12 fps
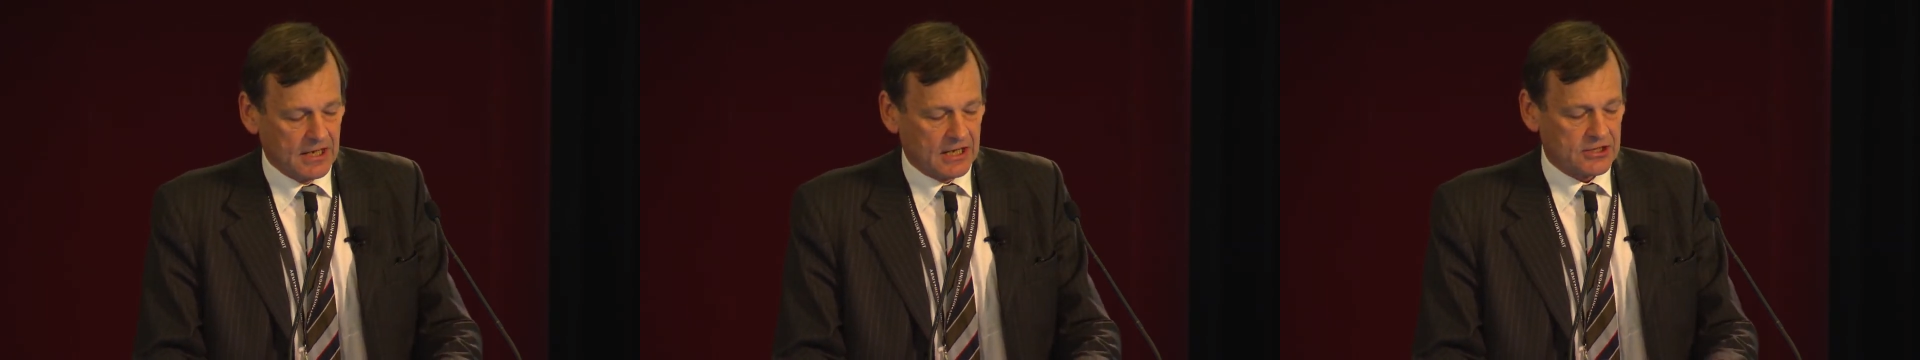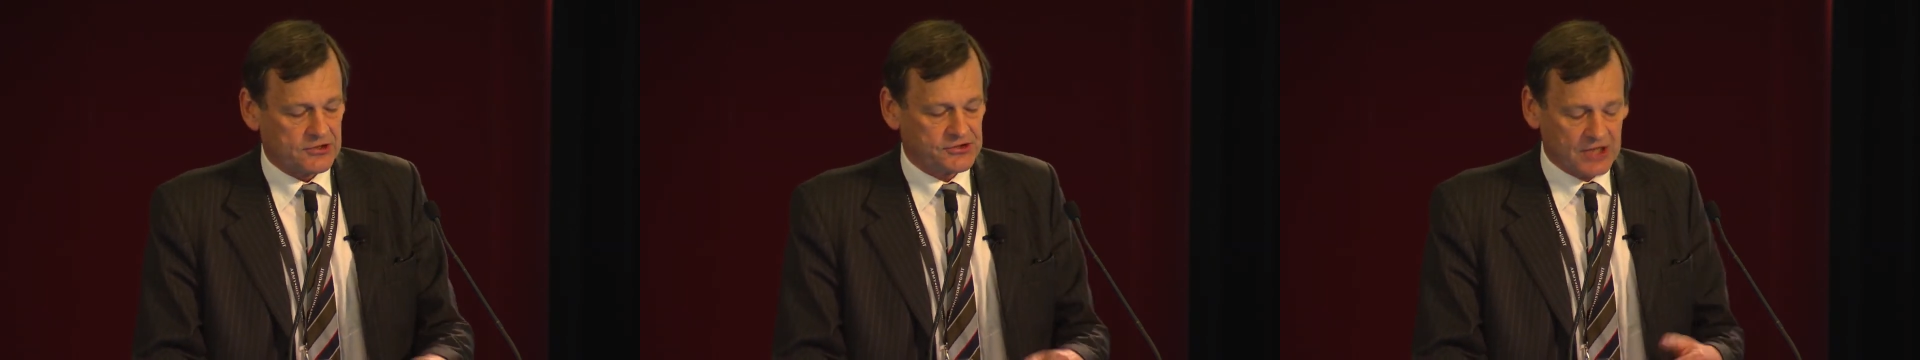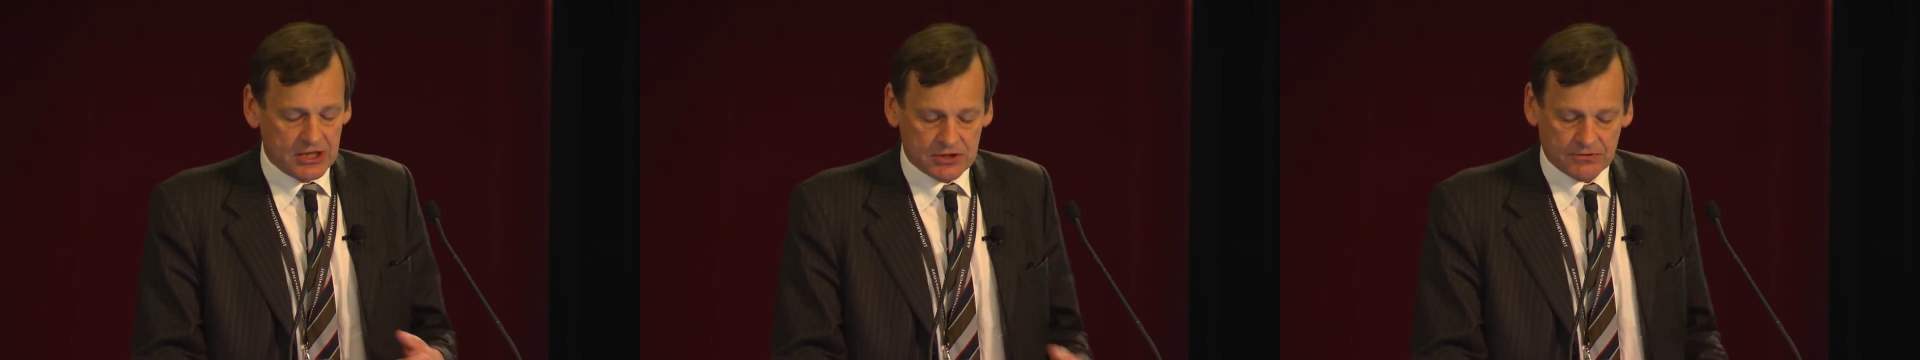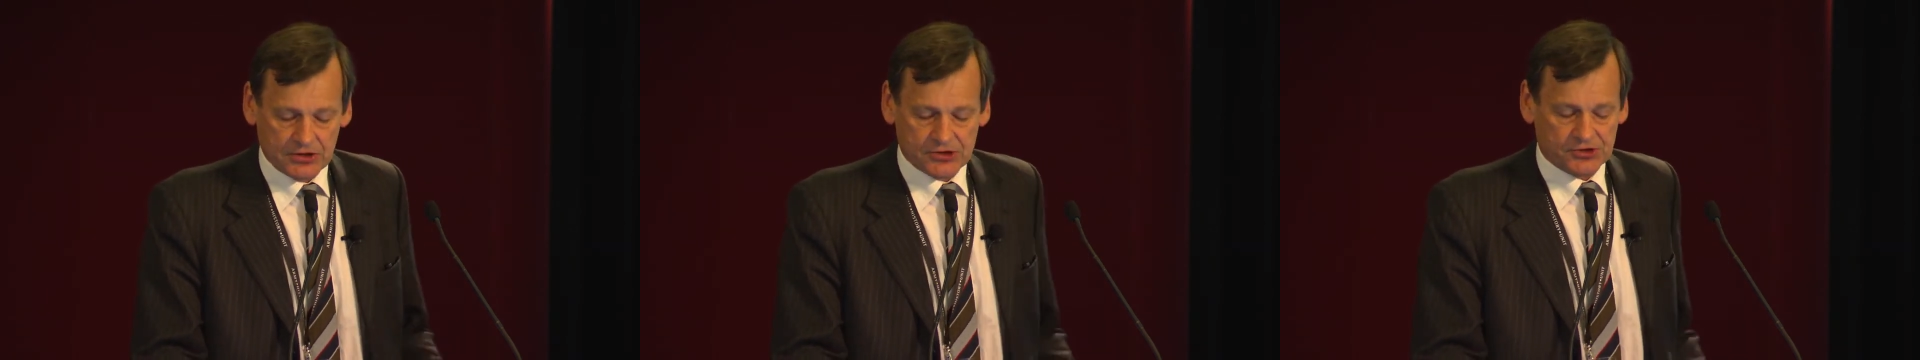At the centre
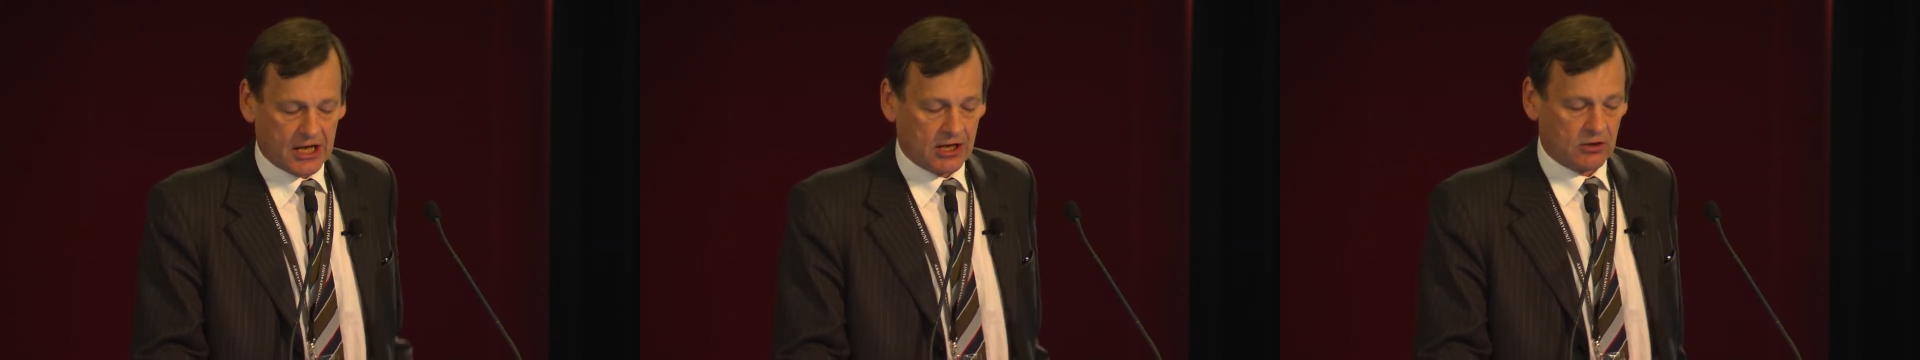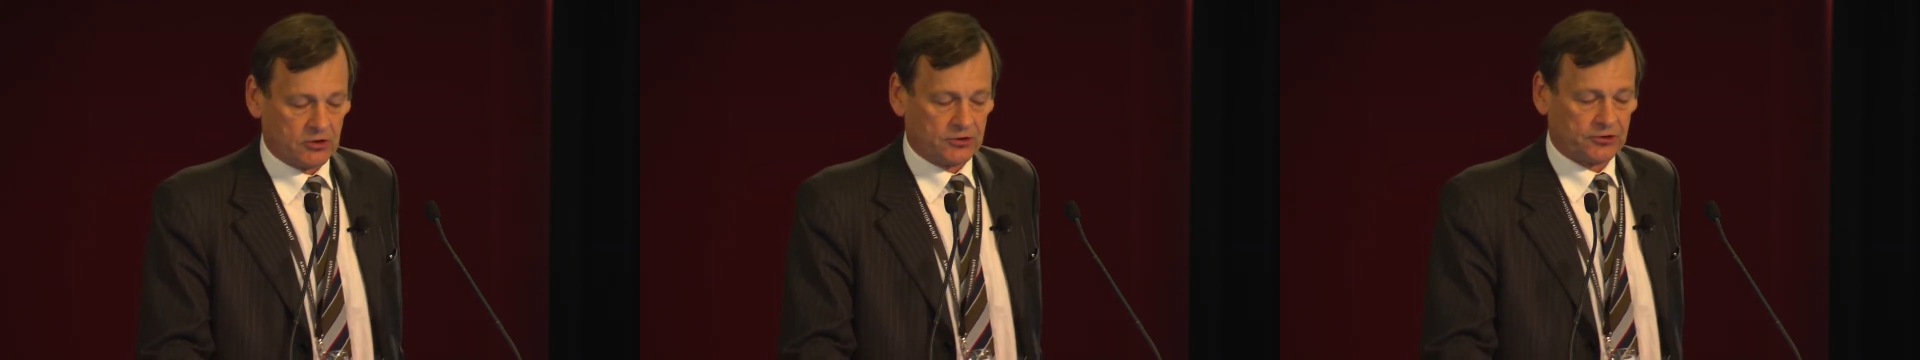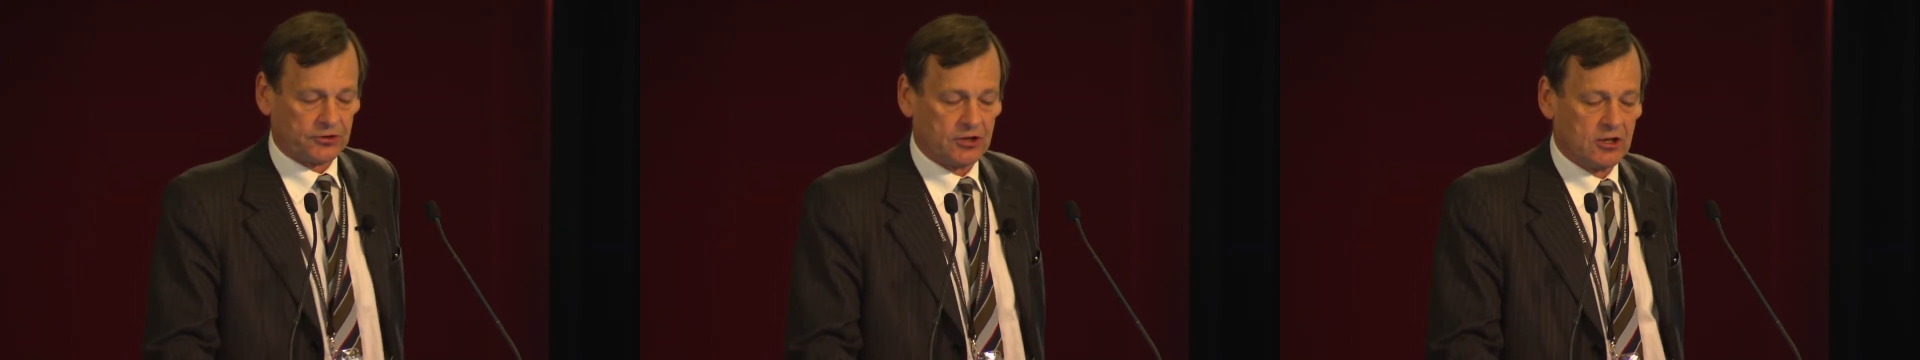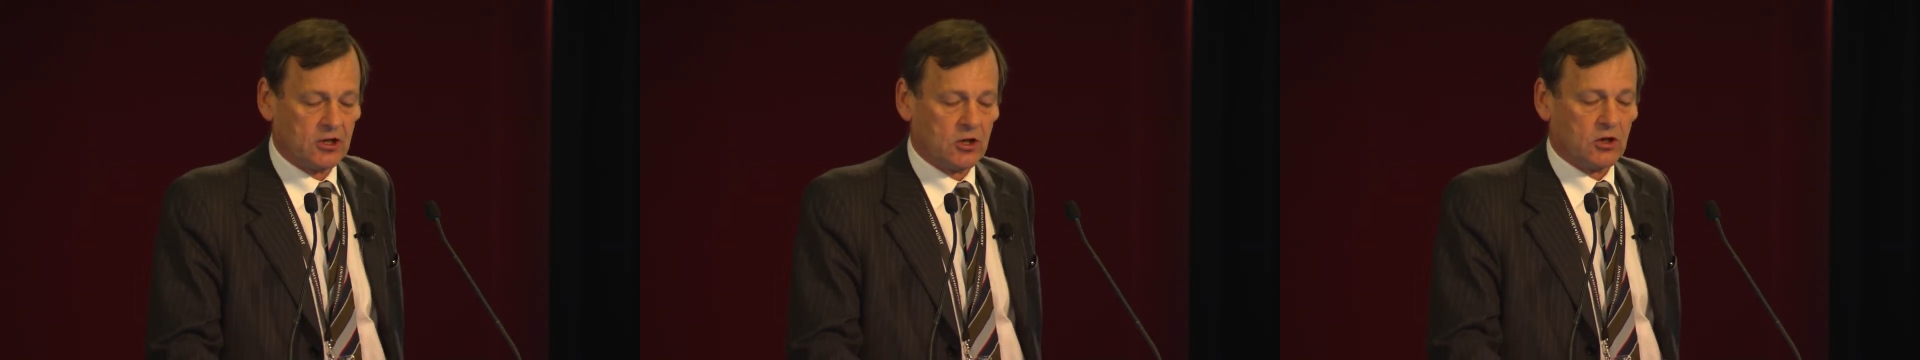of this chaos
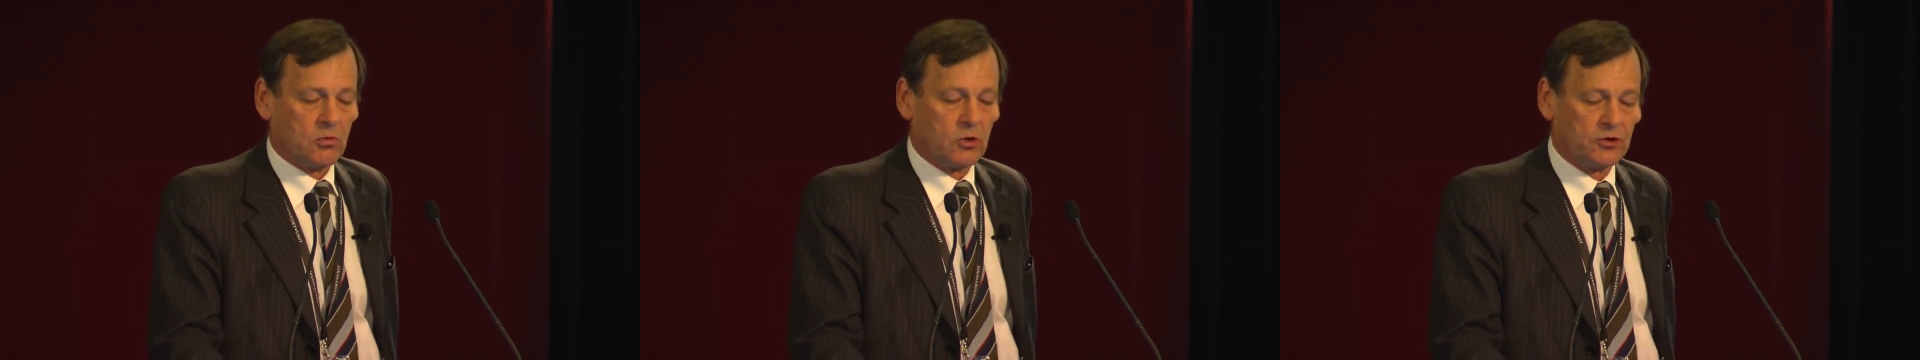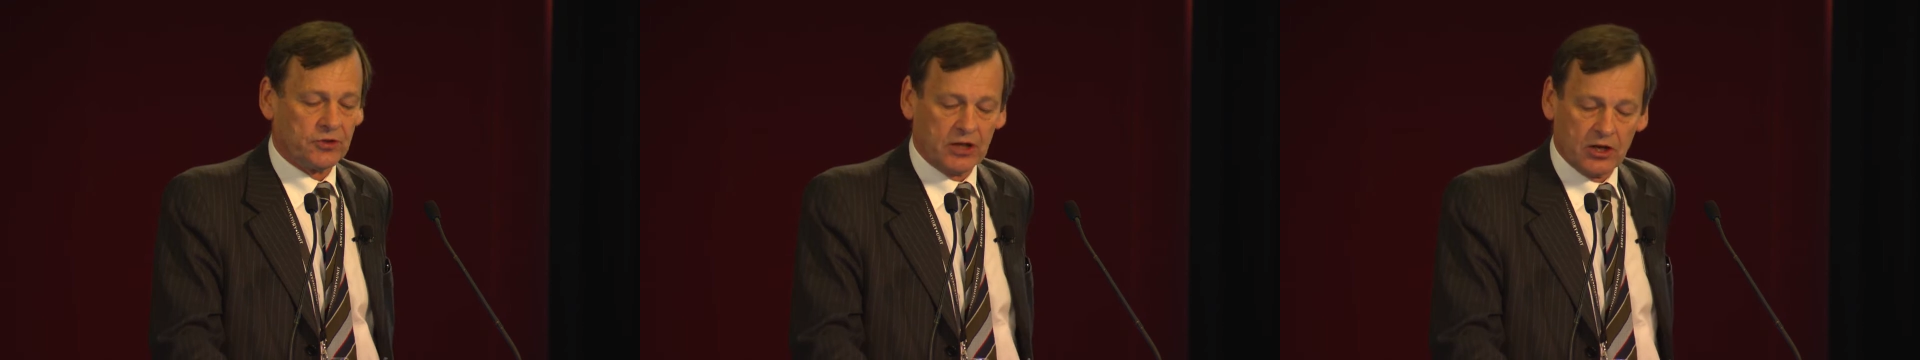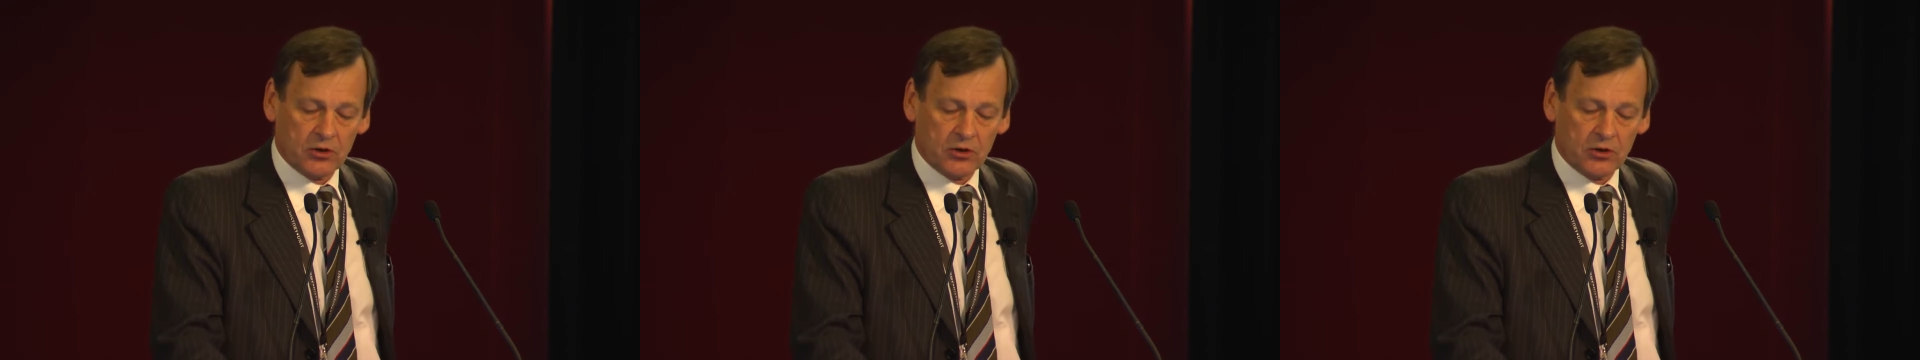was the